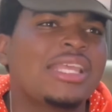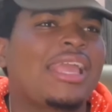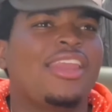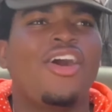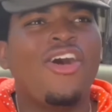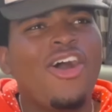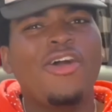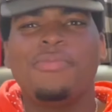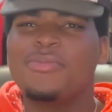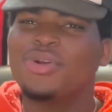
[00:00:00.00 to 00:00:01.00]
it's like in the
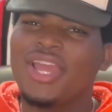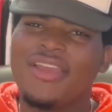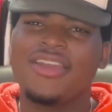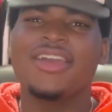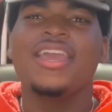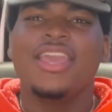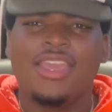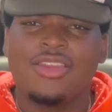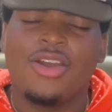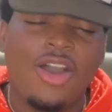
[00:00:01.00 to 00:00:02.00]
old people area,
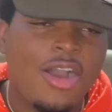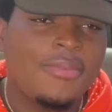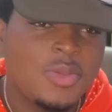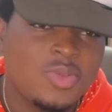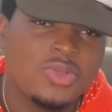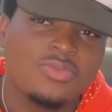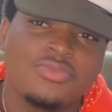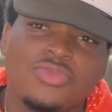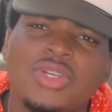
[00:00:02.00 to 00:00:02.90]
you know, old people.